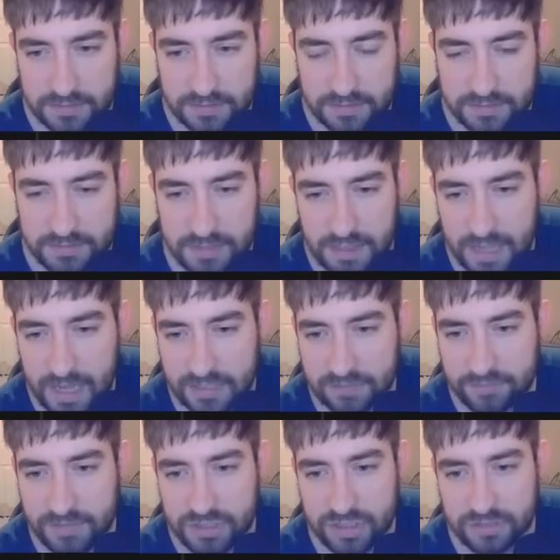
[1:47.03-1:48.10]
To the
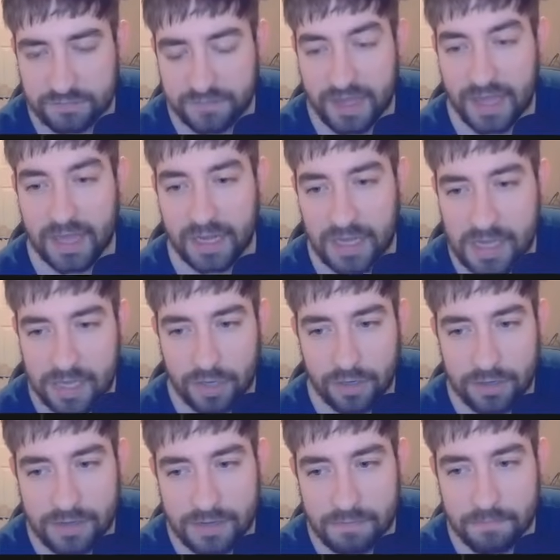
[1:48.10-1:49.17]
activation of any
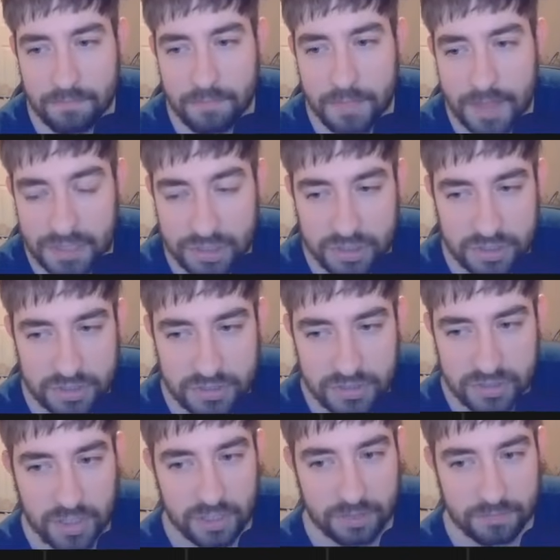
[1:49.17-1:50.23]
card that mentions
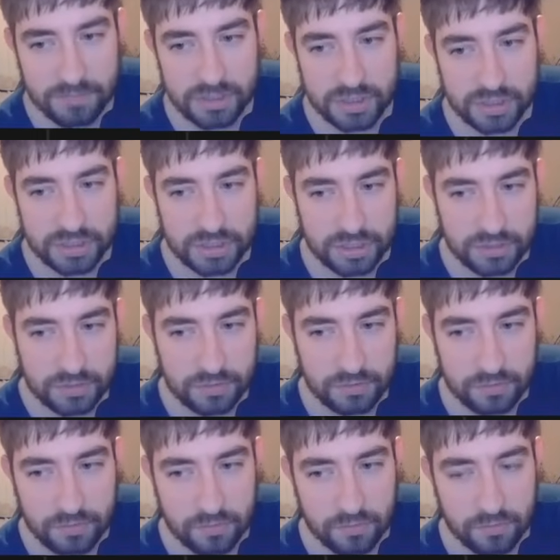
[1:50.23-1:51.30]
Dark Magician
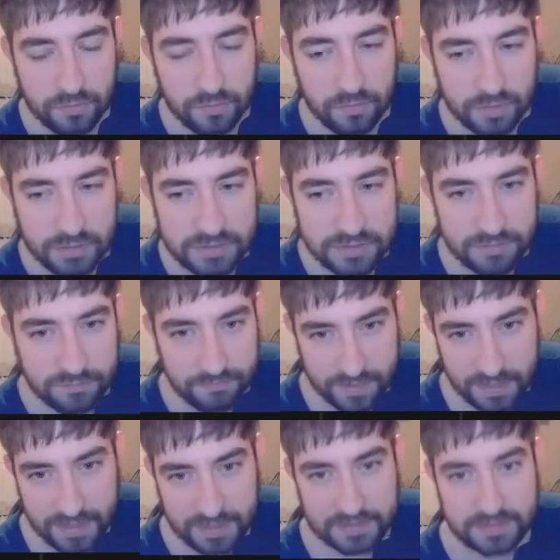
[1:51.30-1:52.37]
or its
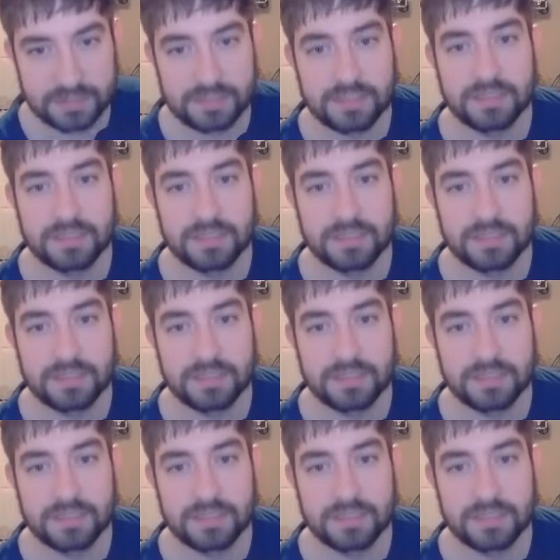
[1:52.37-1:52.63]
effect.